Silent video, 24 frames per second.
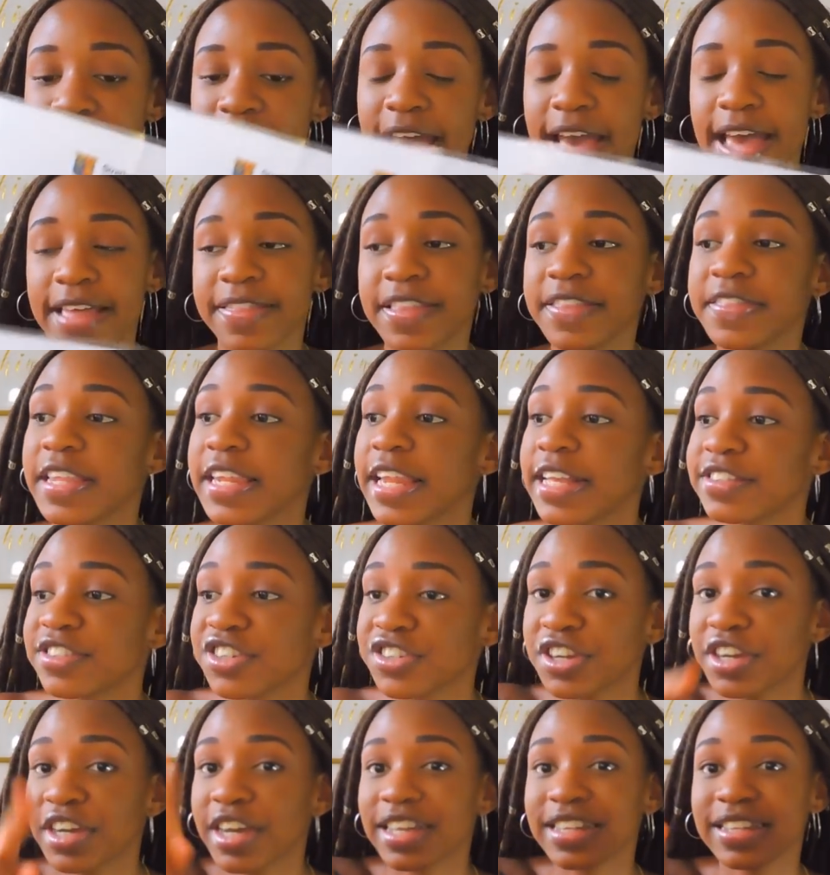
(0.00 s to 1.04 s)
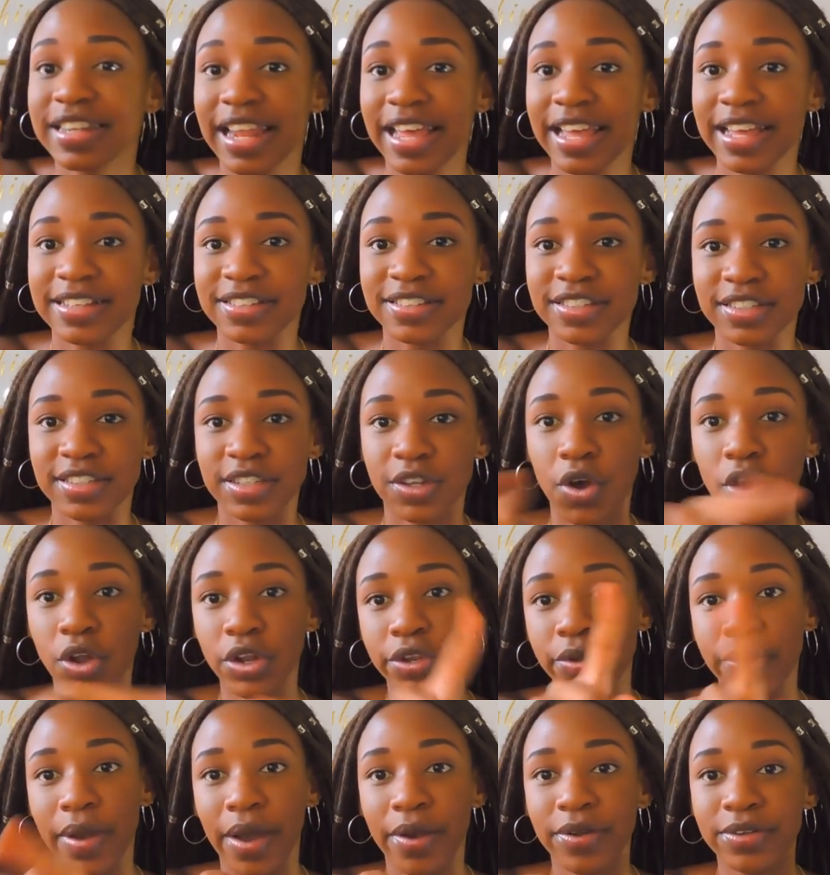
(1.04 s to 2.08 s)
And then the lecturer can like just call
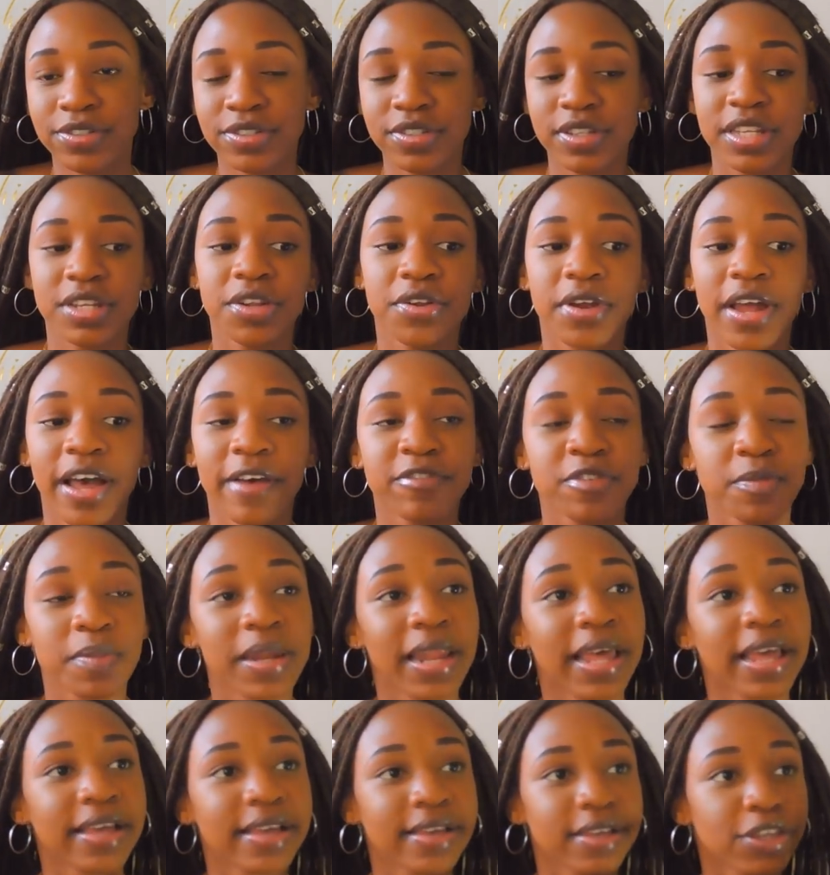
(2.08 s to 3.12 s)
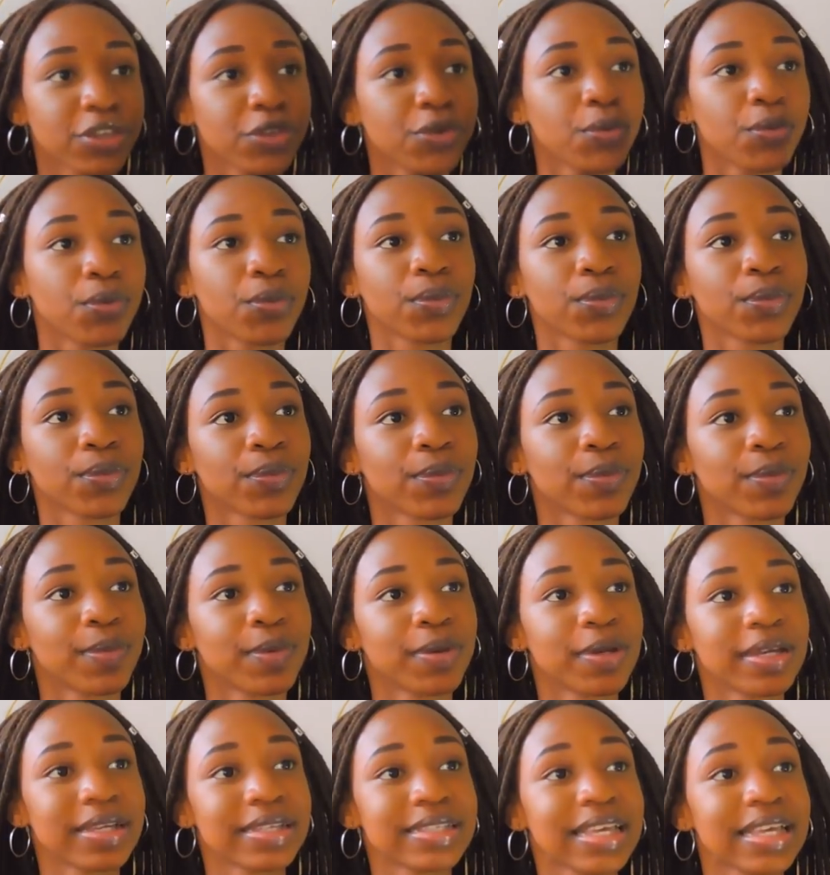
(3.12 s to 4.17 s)
you out, so they don't have to be like, you,
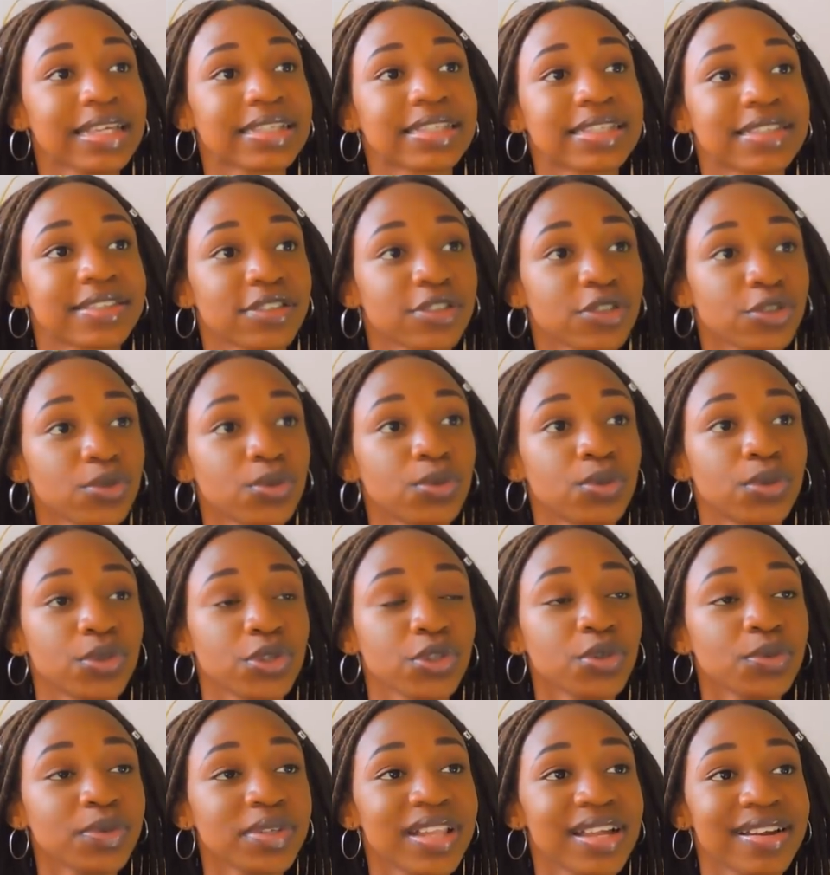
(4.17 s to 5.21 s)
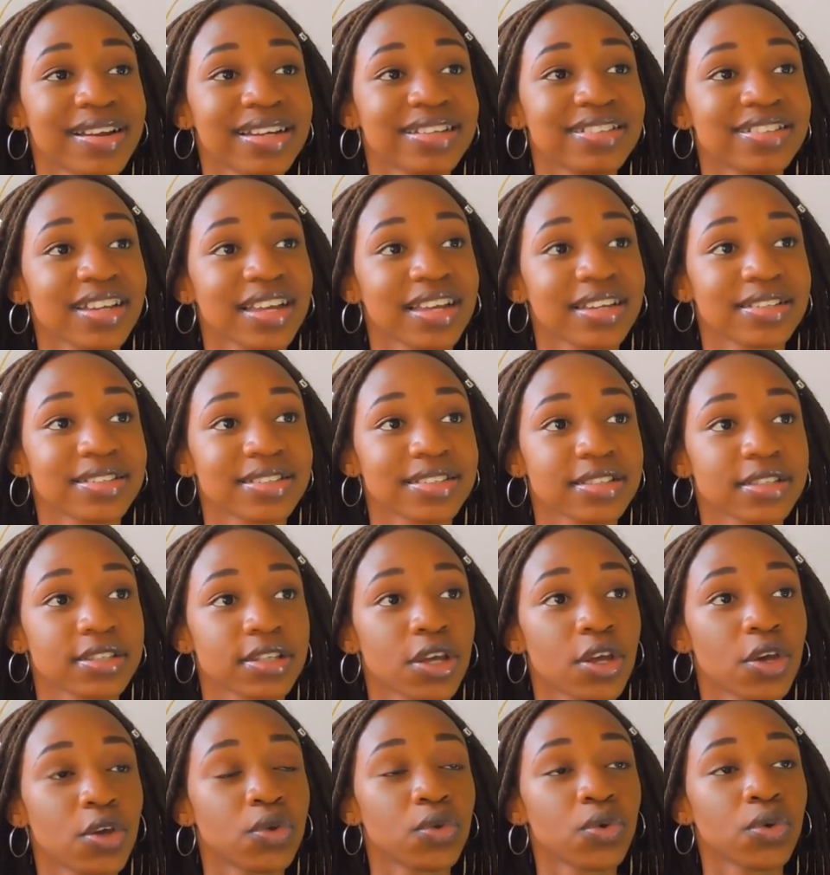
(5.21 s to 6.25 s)
yes, you with the red shirt,
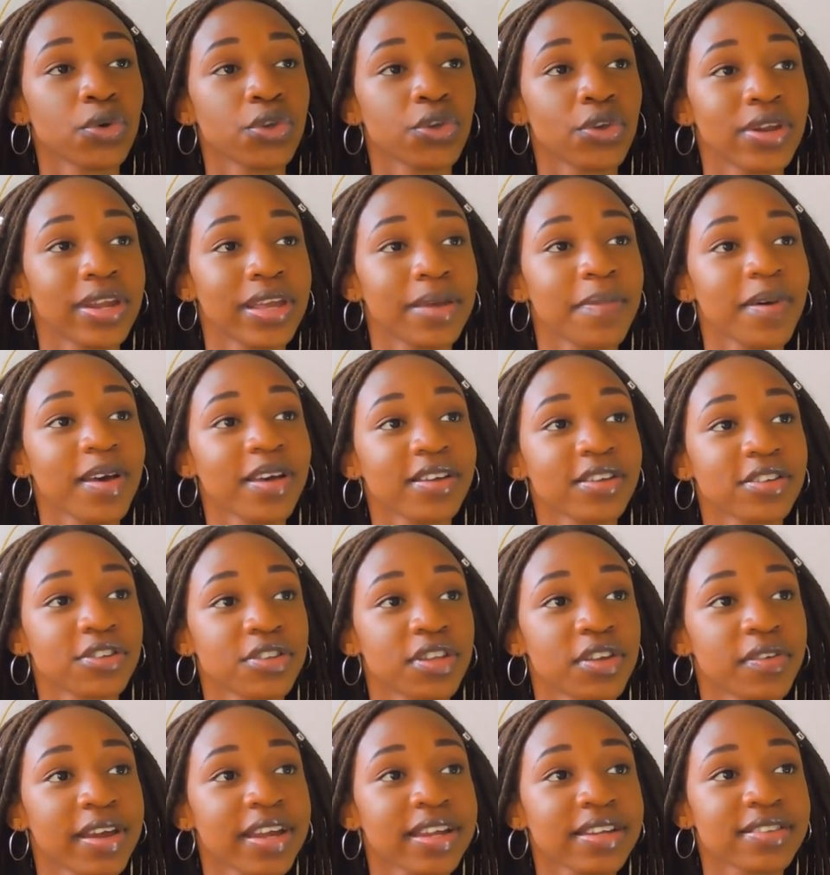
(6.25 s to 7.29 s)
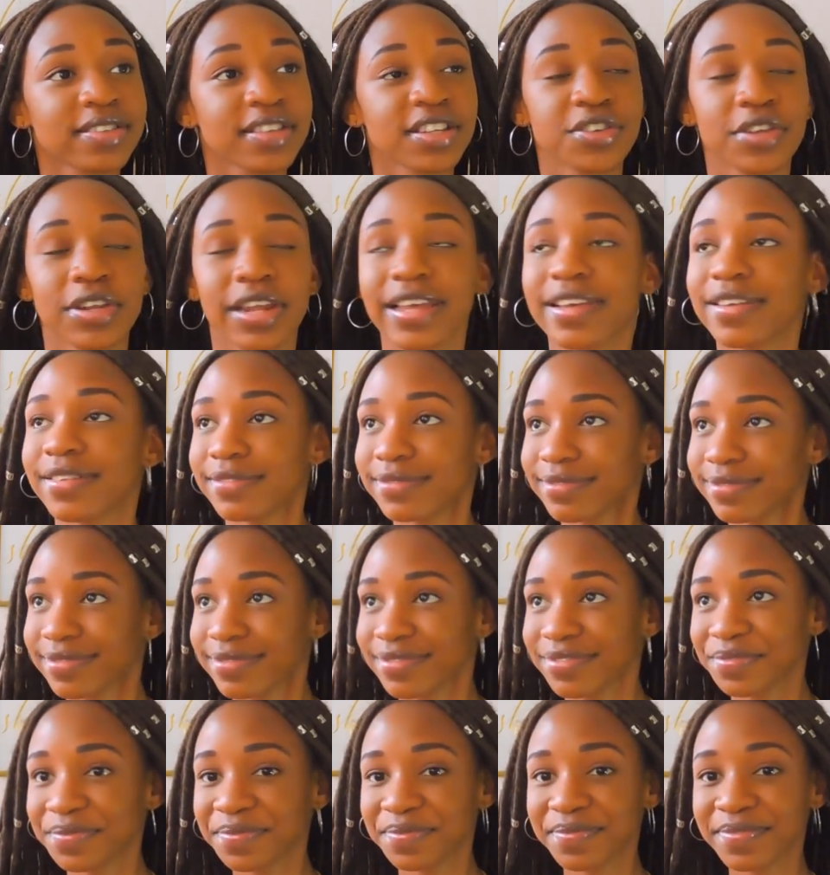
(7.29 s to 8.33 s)
no, your neighbor to the right. Then you're like,
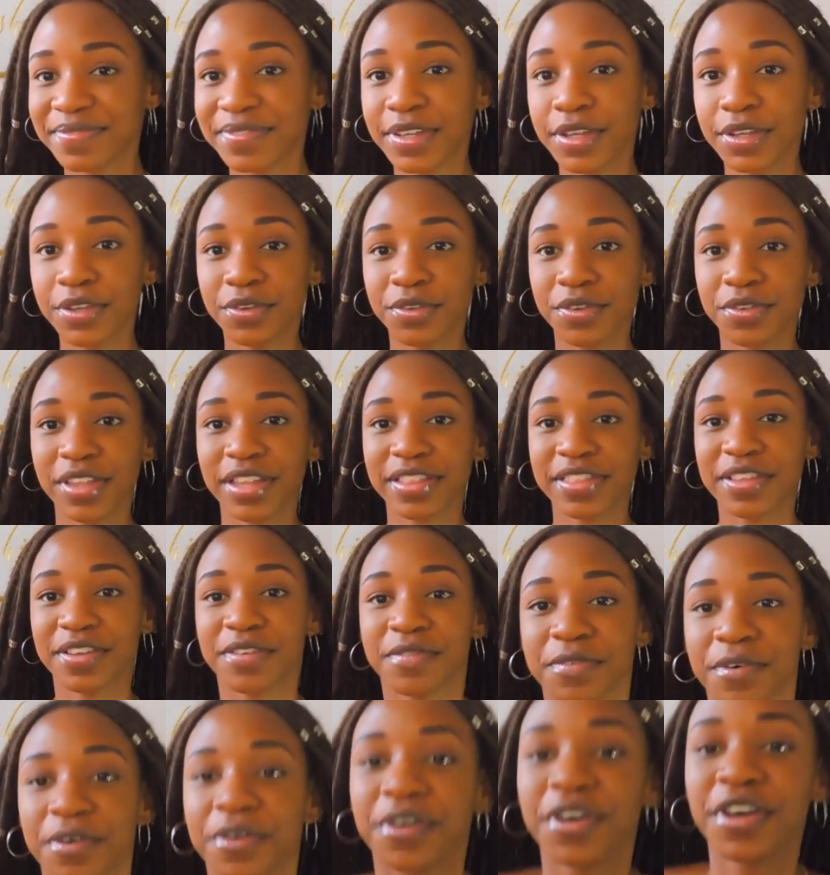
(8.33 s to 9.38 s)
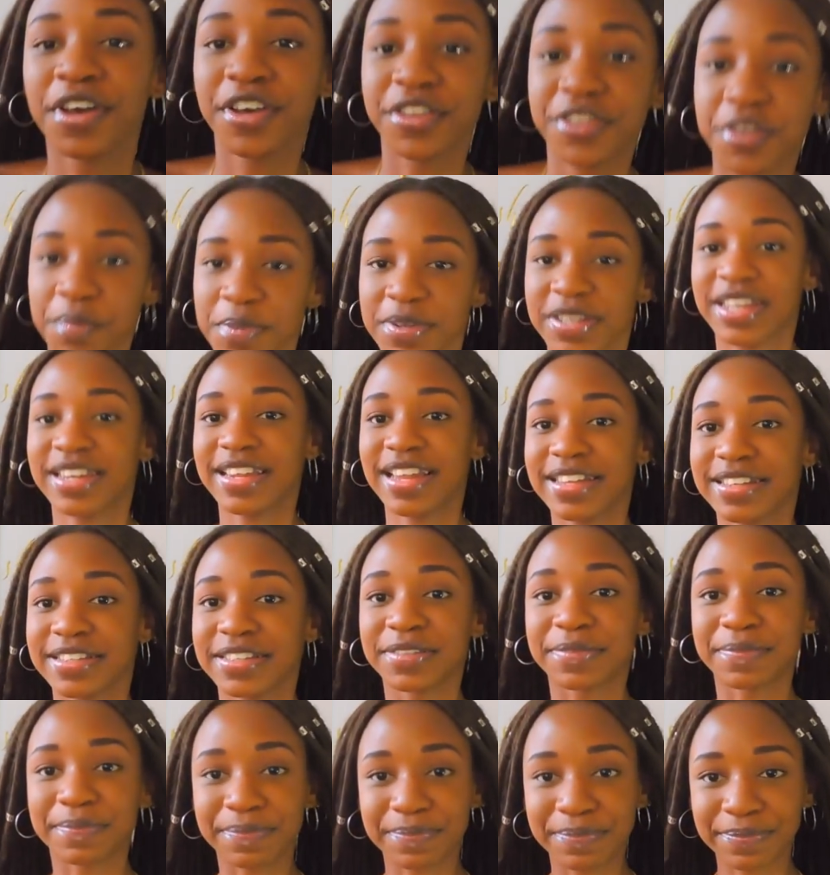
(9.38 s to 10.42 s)
you know that thing for, you pretend that you,